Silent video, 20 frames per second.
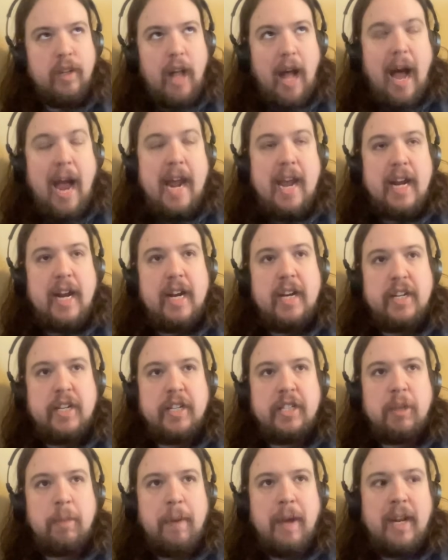I had
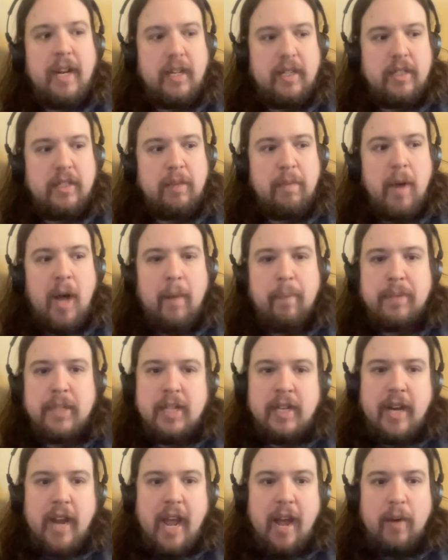anticipated some ups
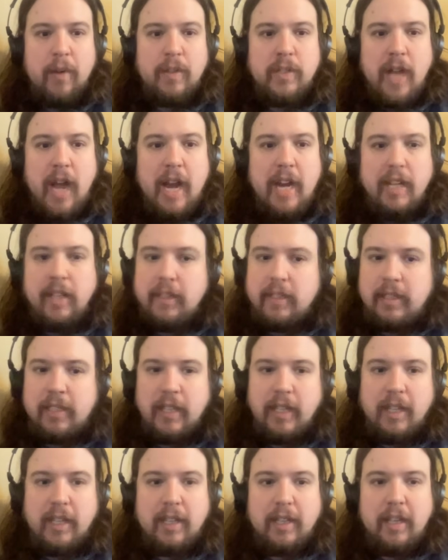and downs. I didn't
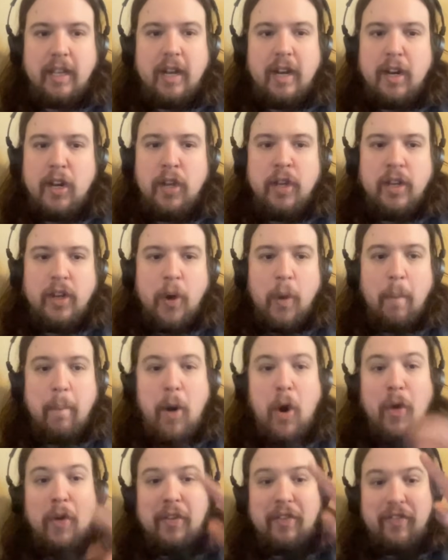think that,
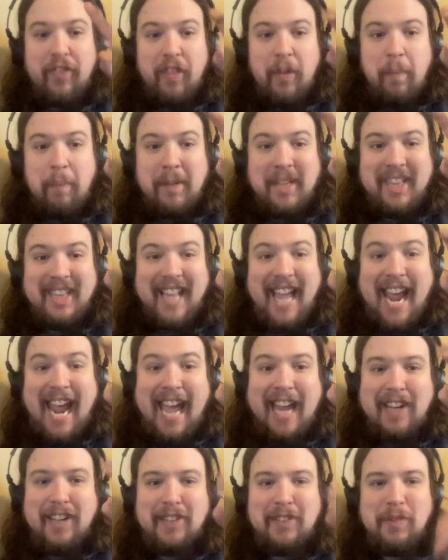part of the
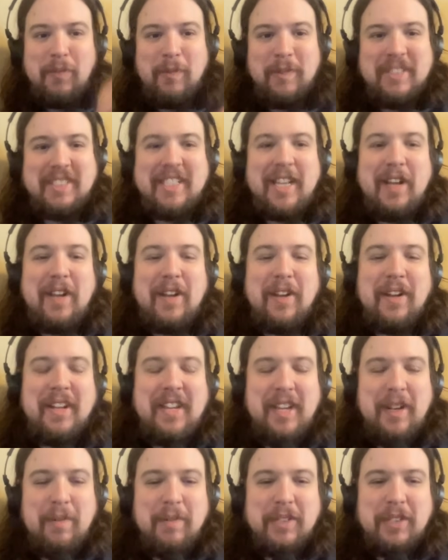plan was that
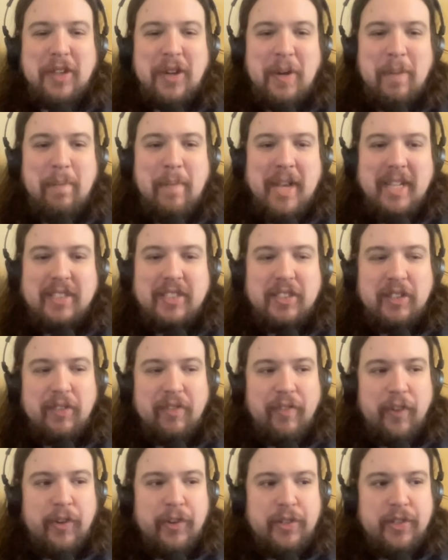he was going to miss the
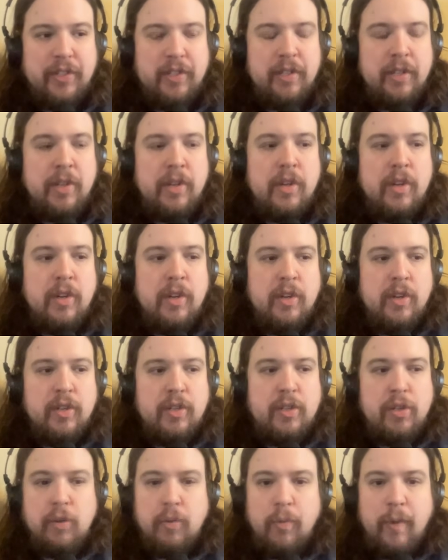first
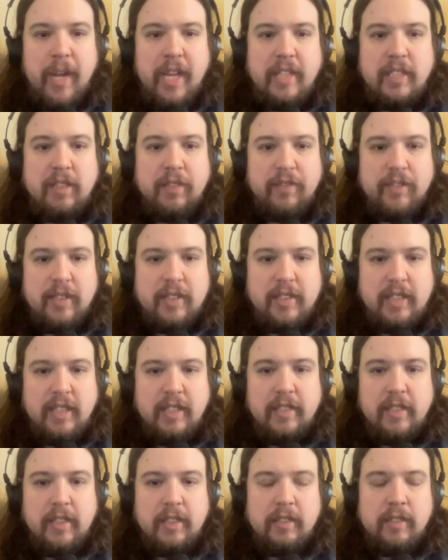2 weeks of the
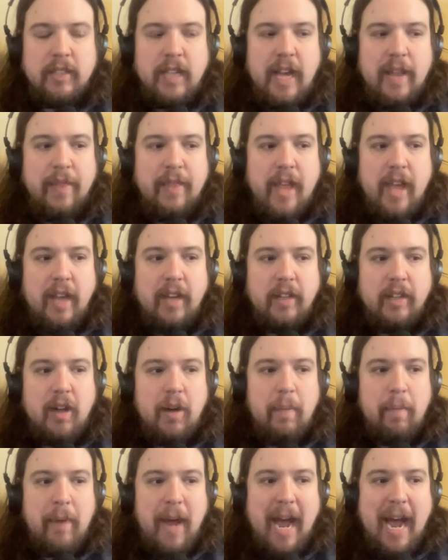season and then
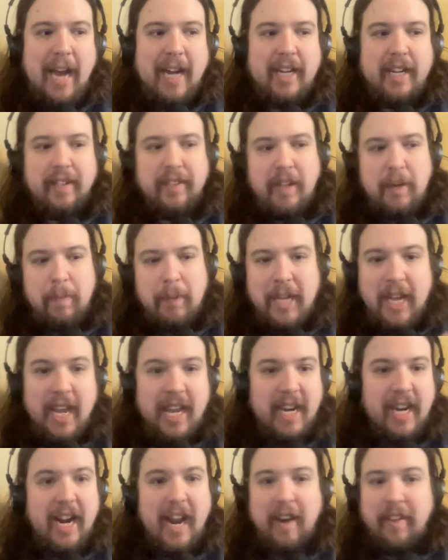come back and then be
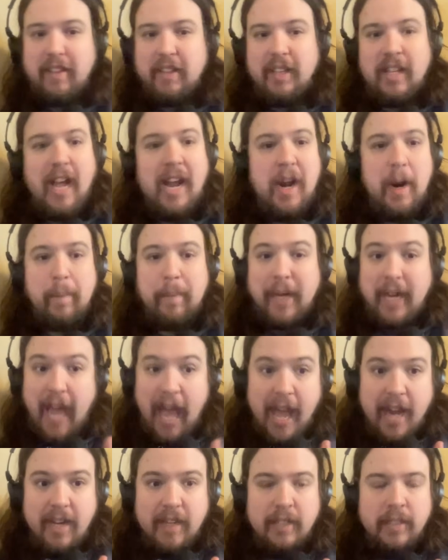in and out of the lineup
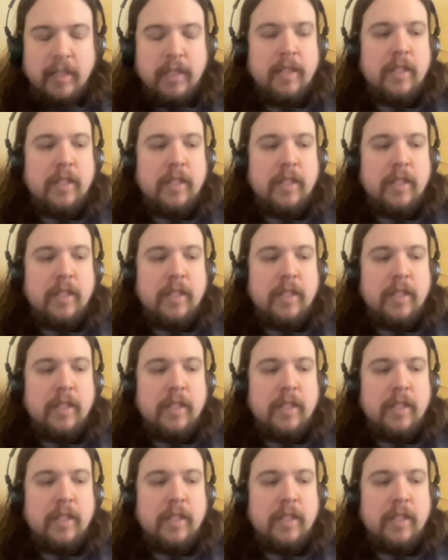again.